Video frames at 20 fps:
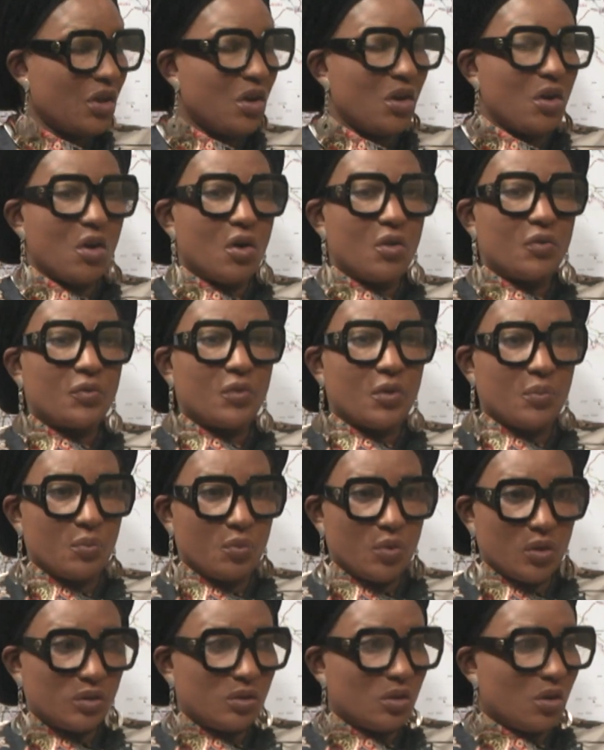or from
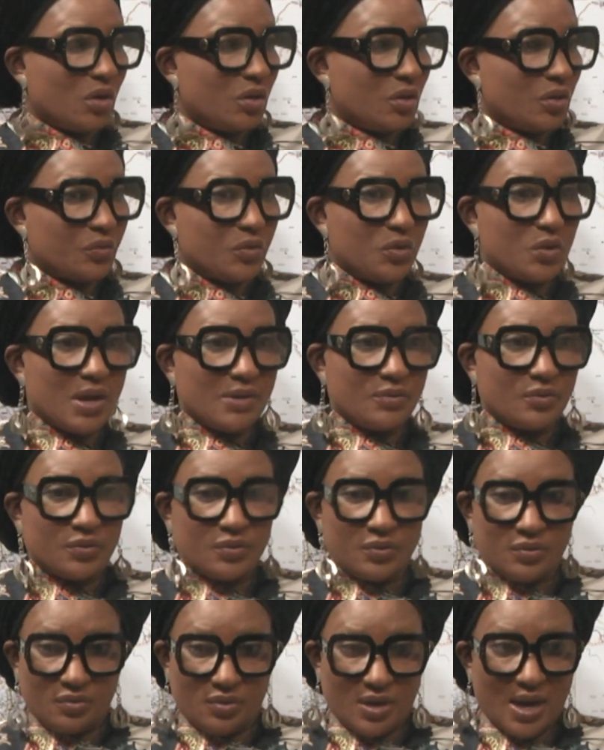what all of you have
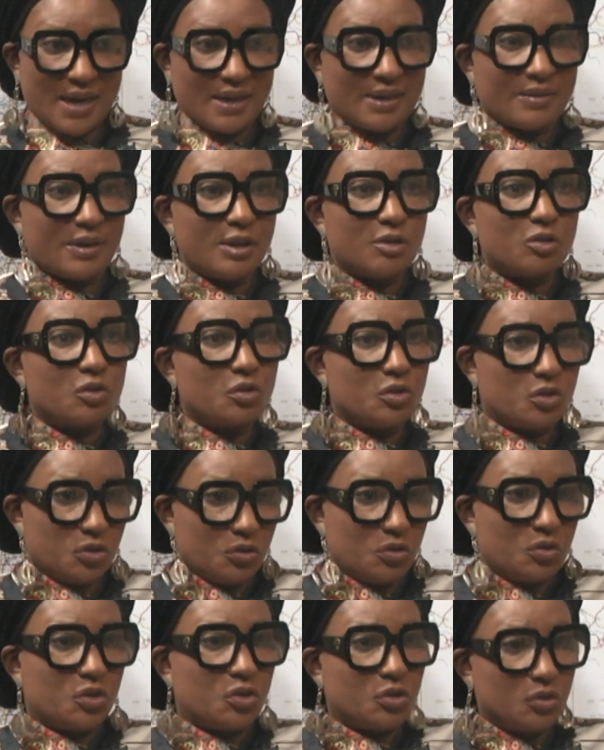agreed to do
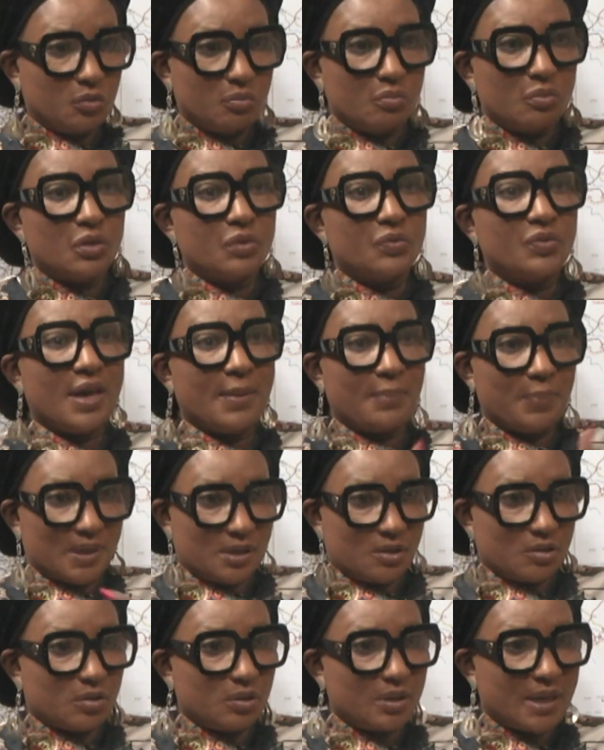to move that
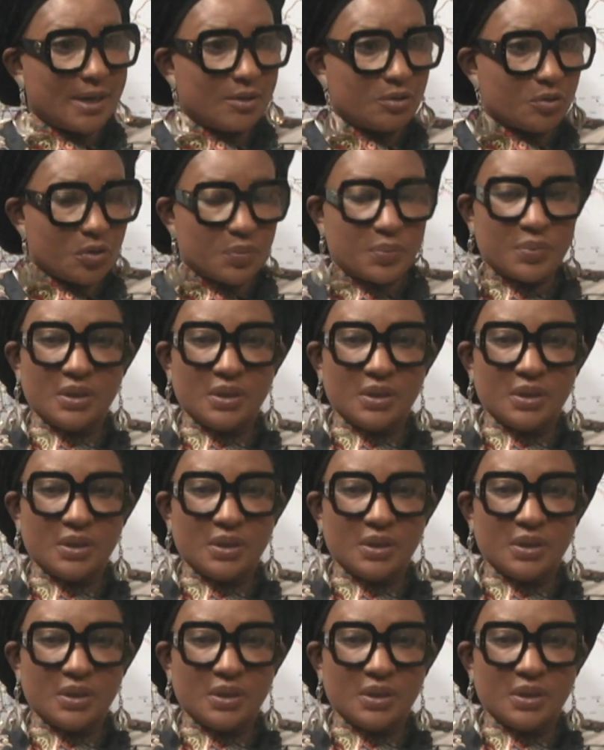particular group,